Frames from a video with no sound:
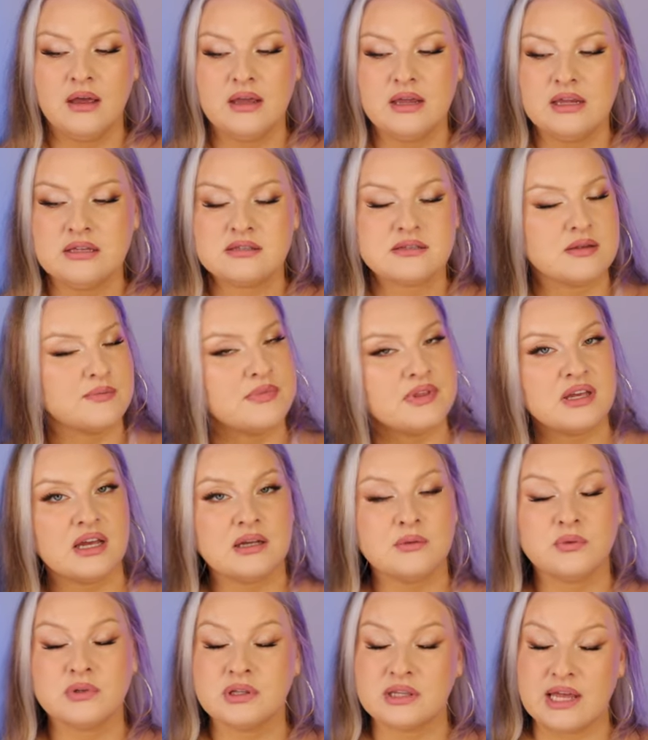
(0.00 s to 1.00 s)
It's something I
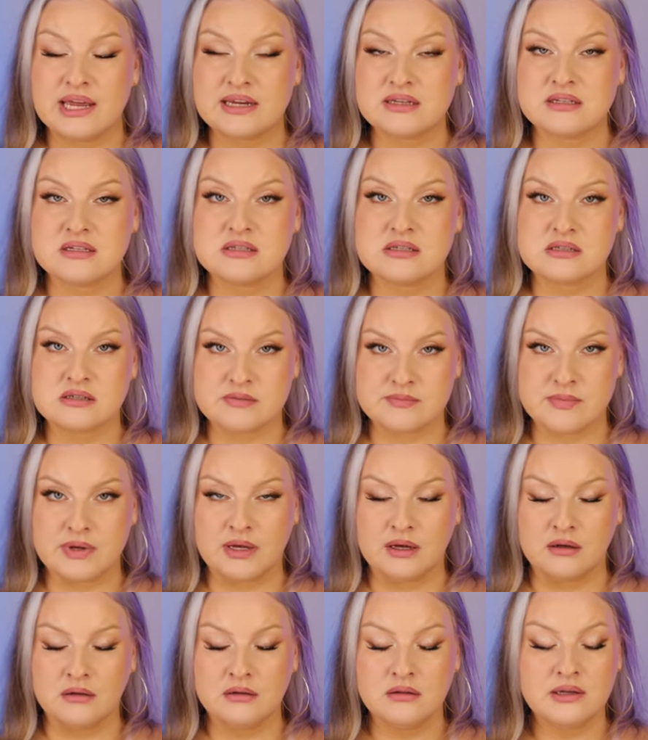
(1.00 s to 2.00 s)
would like to
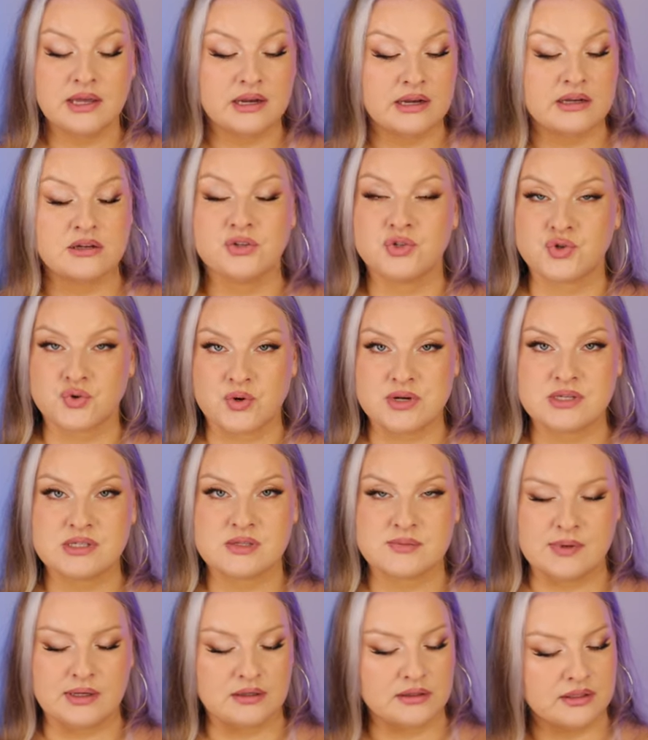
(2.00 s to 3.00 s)
smell and I enjoy
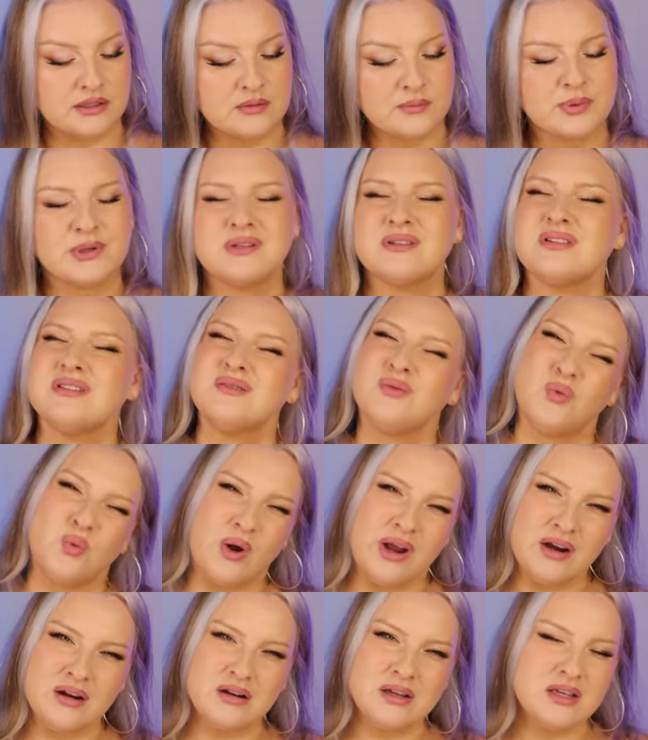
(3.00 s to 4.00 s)
smelling, but
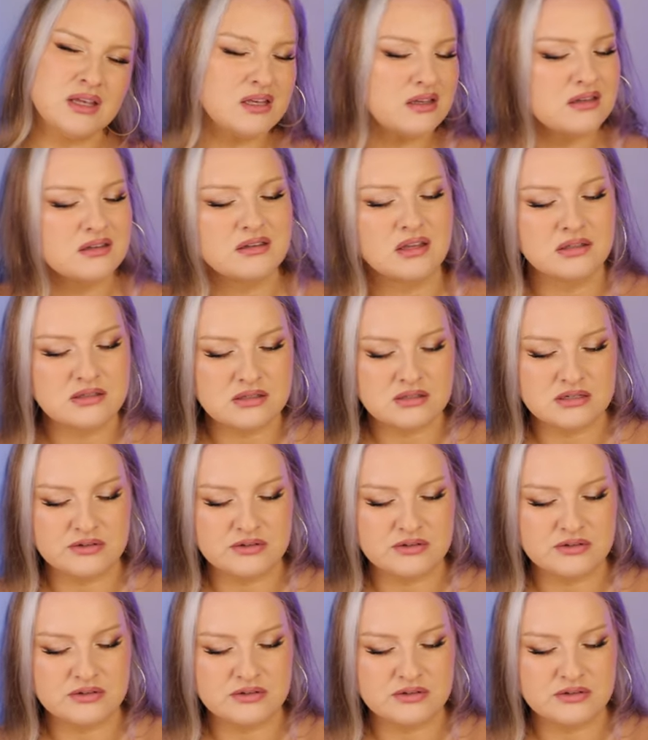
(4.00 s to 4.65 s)
wearing it, that's a